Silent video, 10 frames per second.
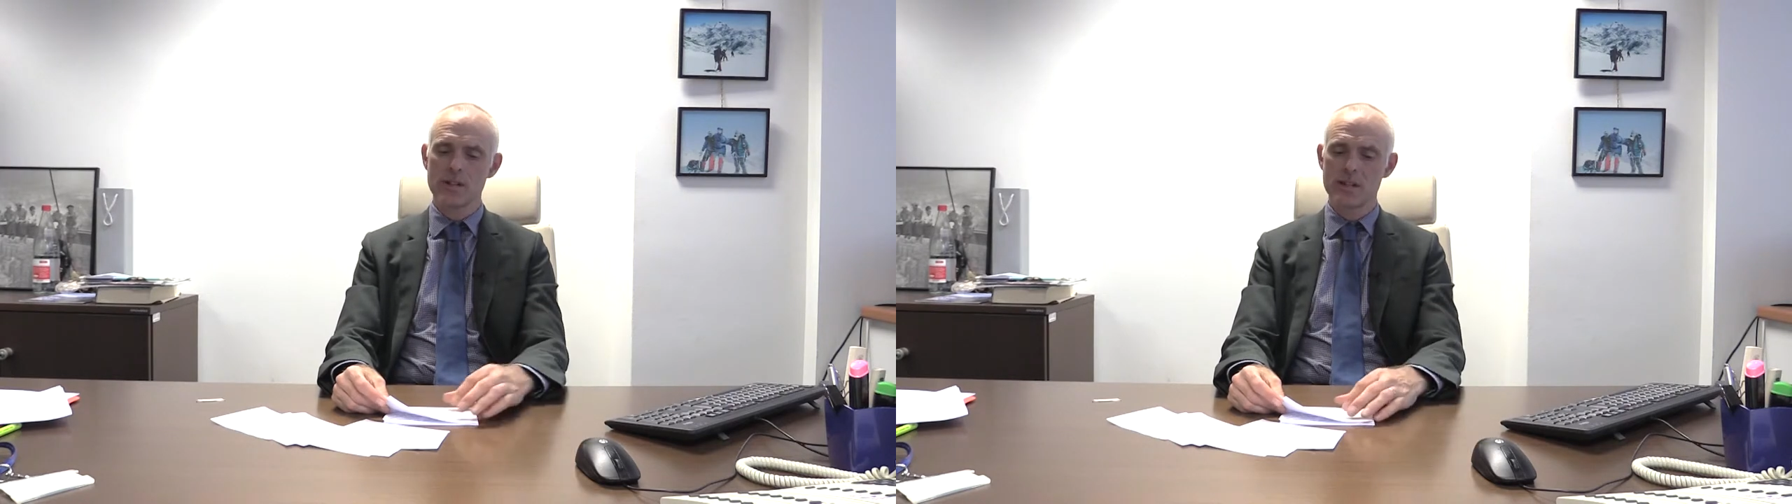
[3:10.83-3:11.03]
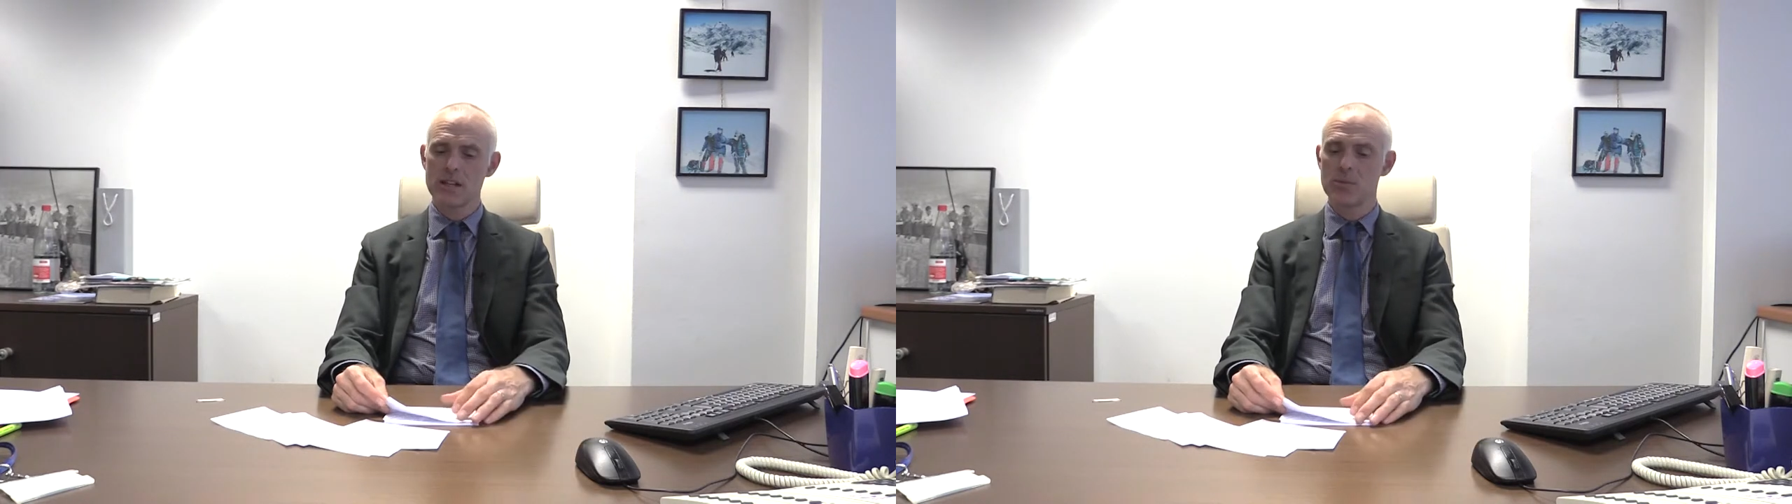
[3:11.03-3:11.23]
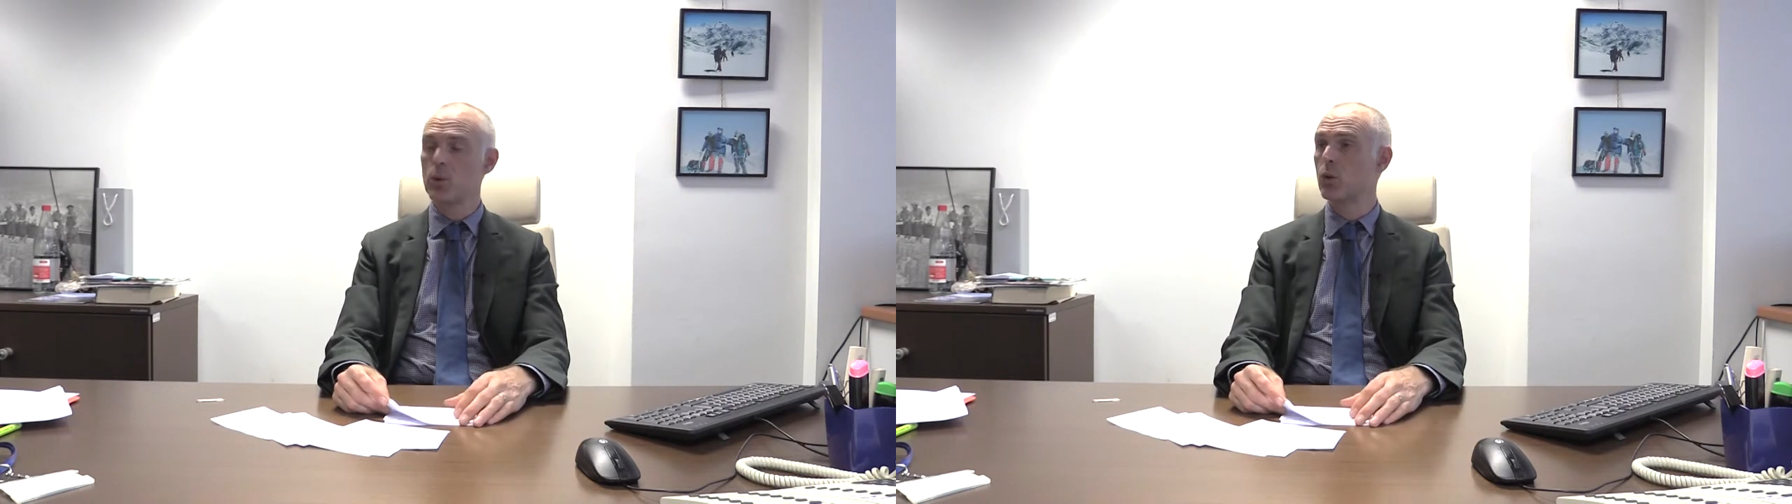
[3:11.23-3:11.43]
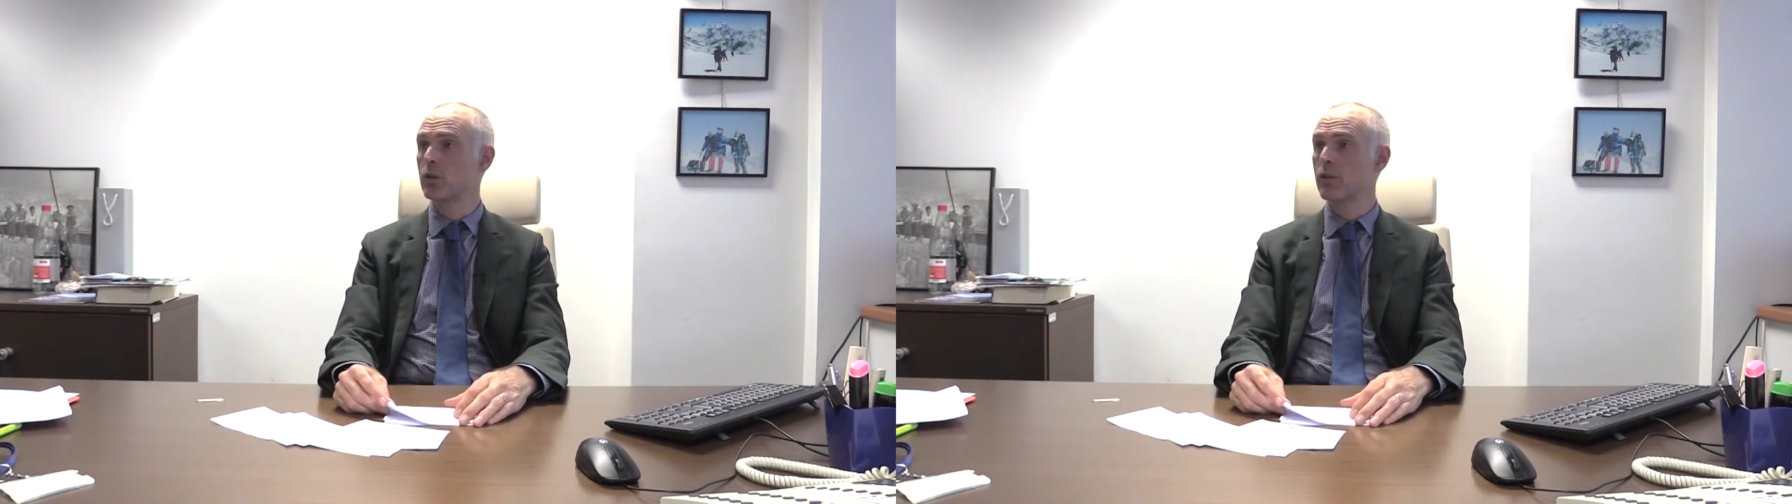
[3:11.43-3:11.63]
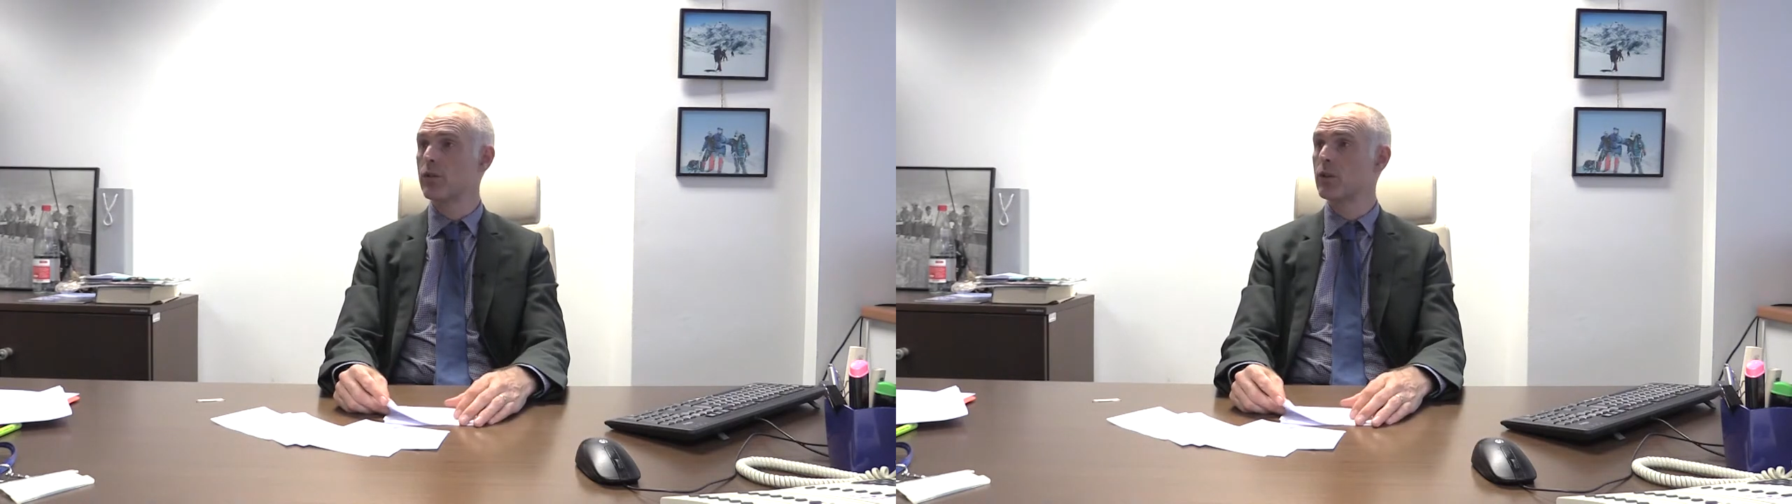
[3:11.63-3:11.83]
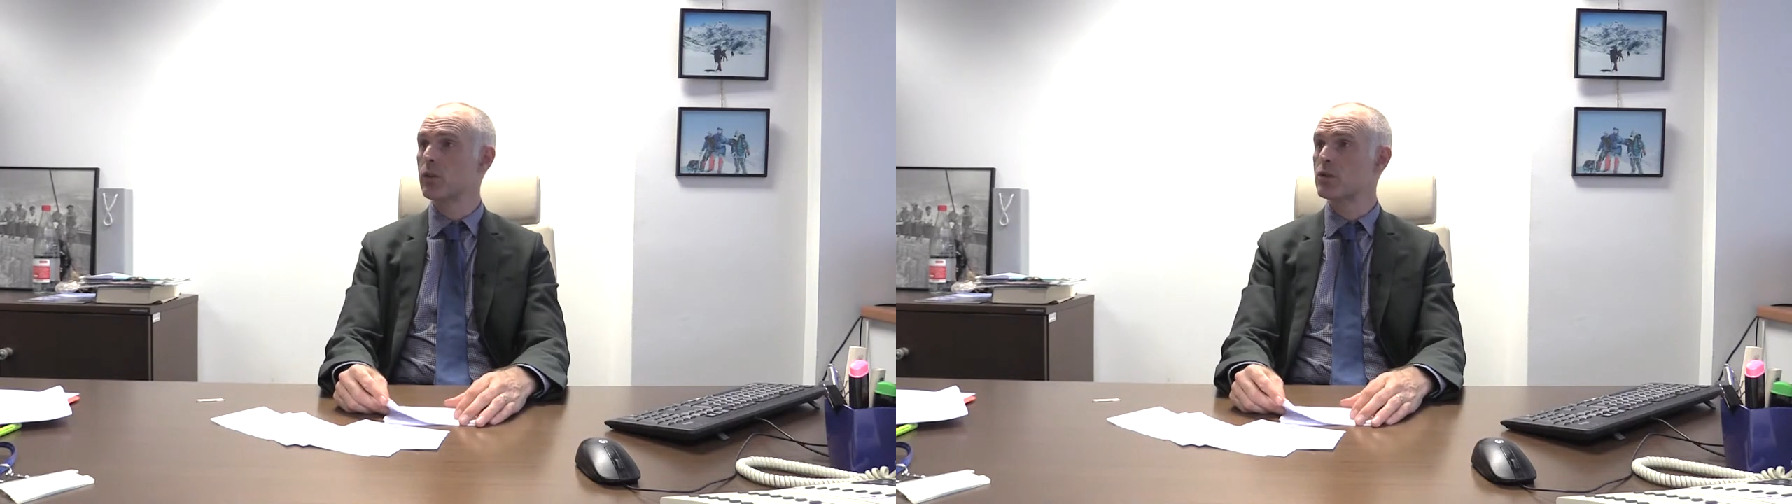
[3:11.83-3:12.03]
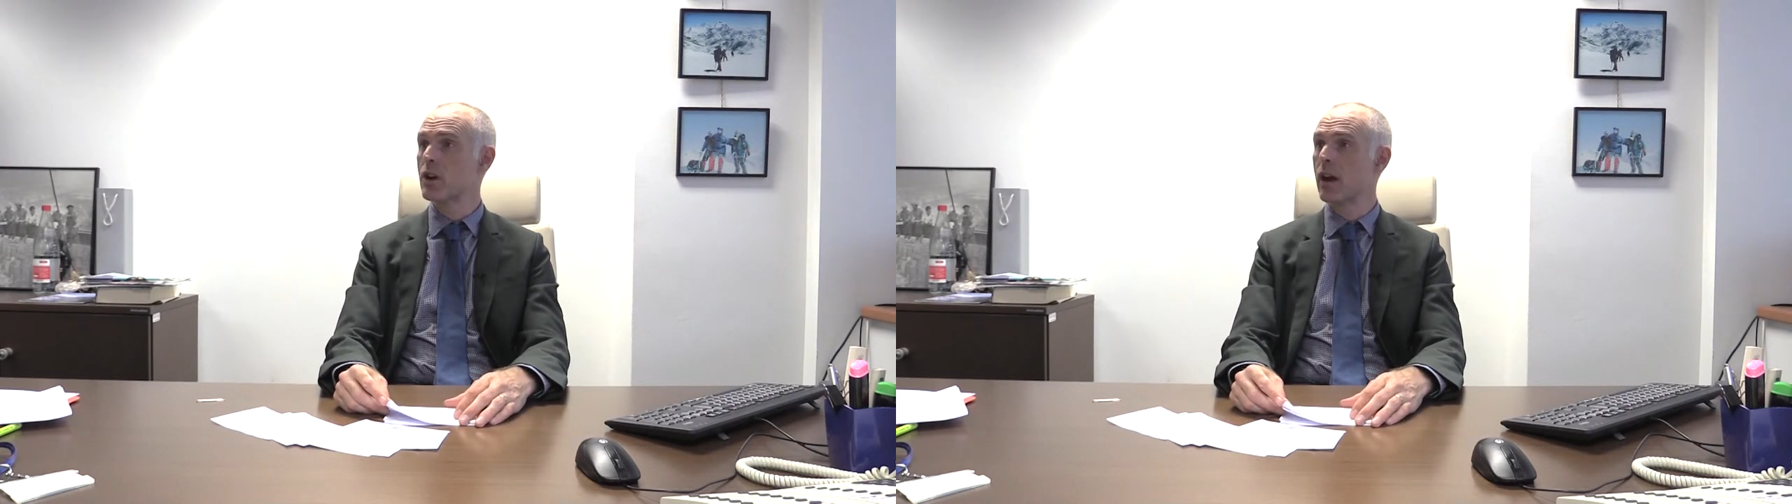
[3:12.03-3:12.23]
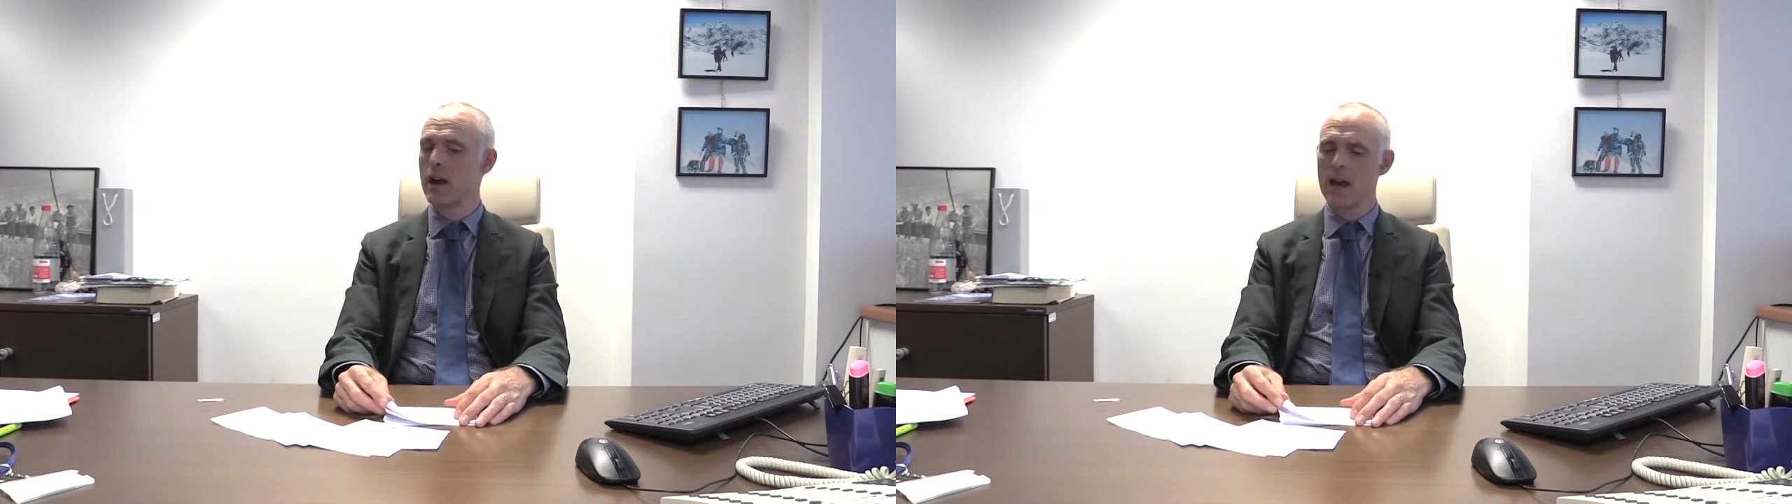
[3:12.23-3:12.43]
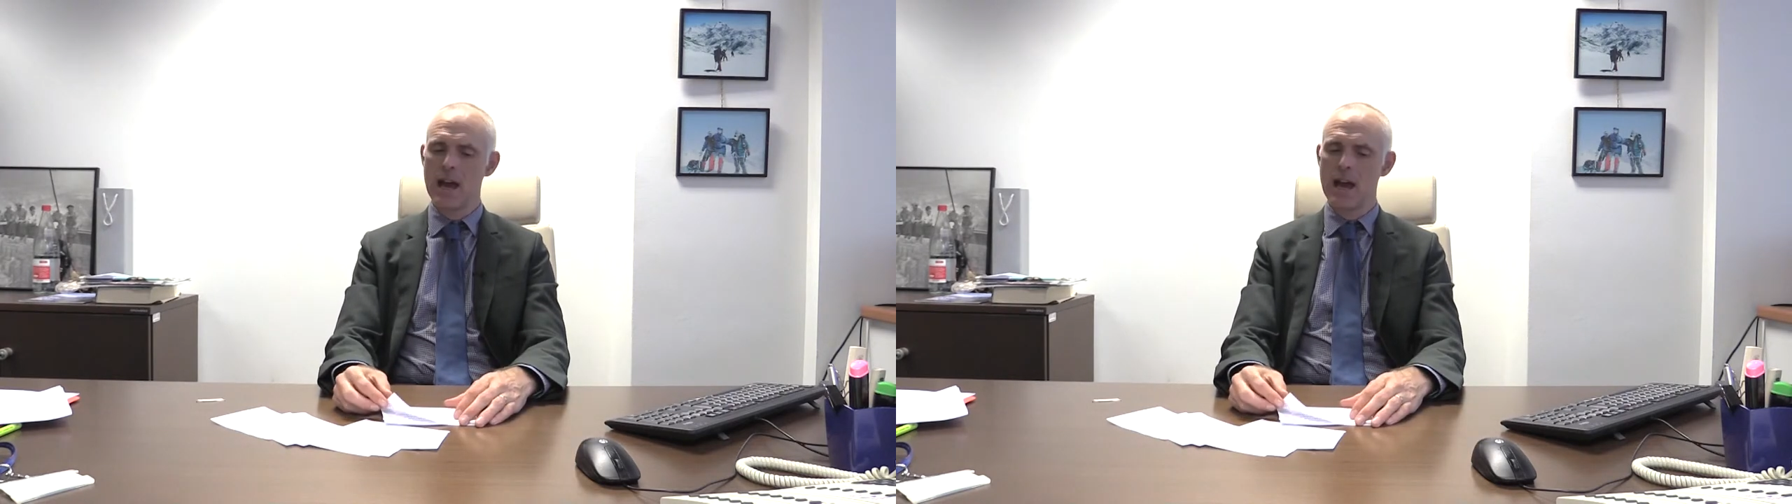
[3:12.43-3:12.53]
see the border of the future?